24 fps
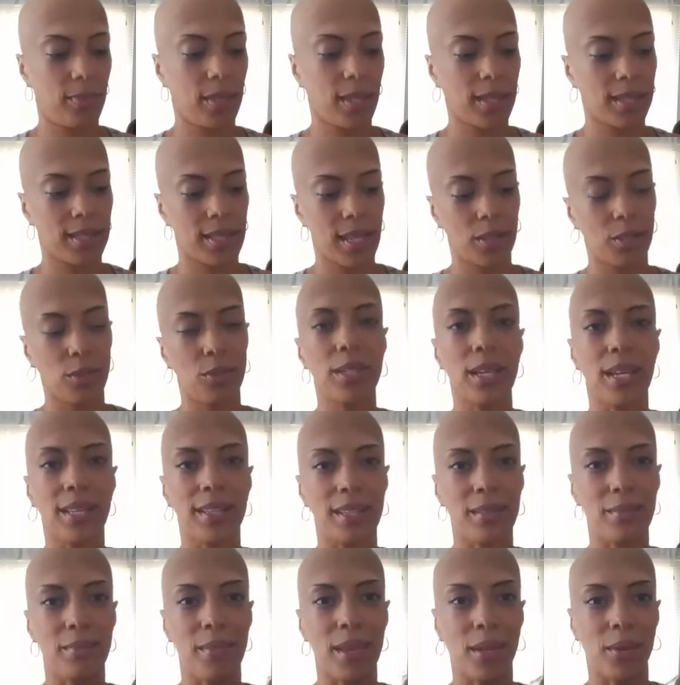because I do
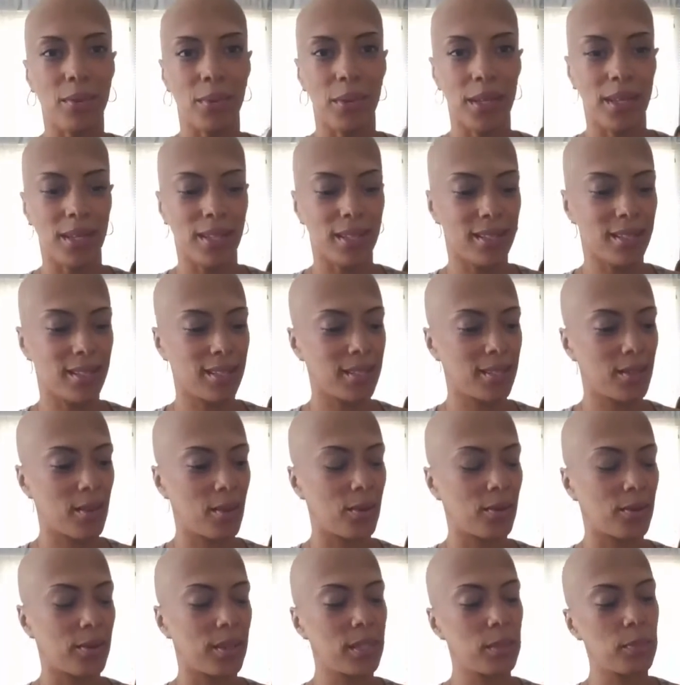tend to make wigs.
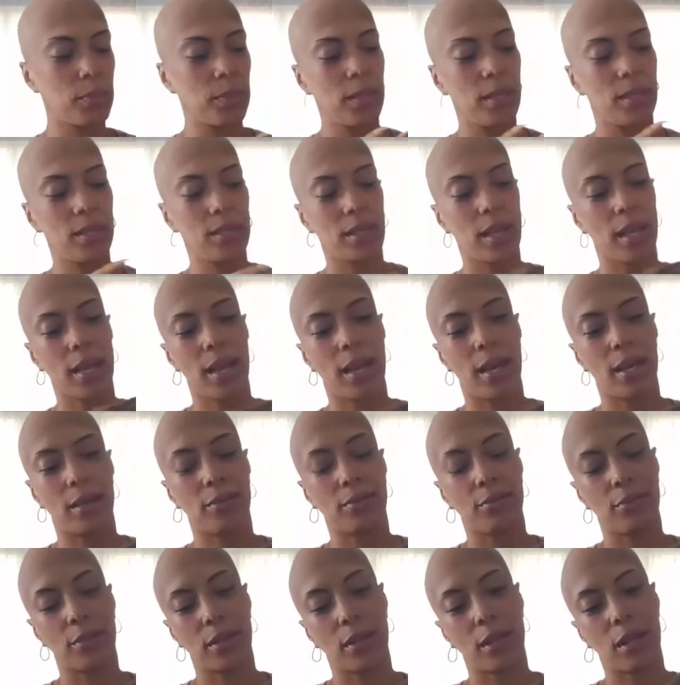So this piece I
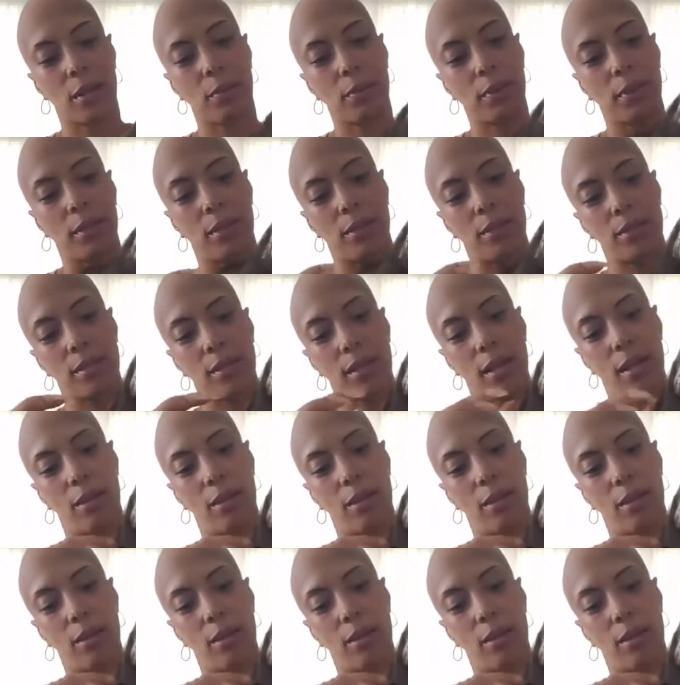had for a couple years